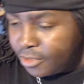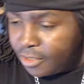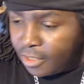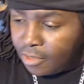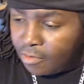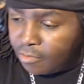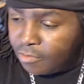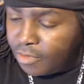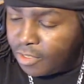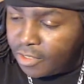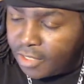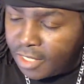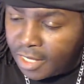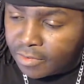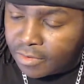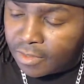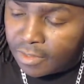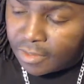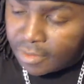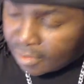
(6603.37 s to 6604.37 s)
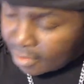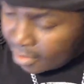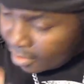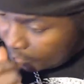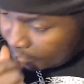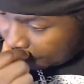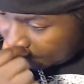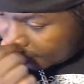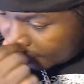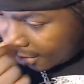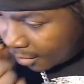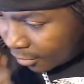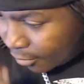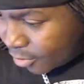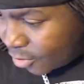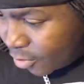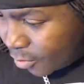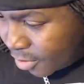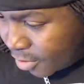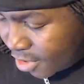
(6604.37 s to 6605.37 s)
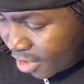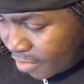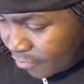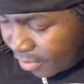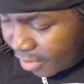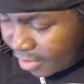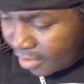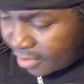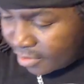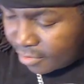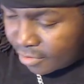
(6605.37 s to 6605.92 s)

You know, you didn't have to be tethered to a TV.